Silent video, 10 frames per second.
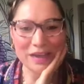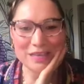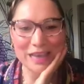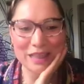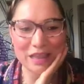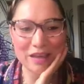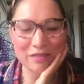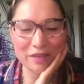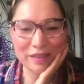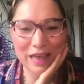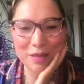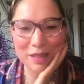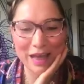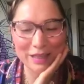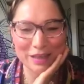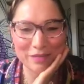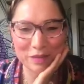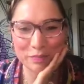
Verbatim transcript: gosh, I love that! I love the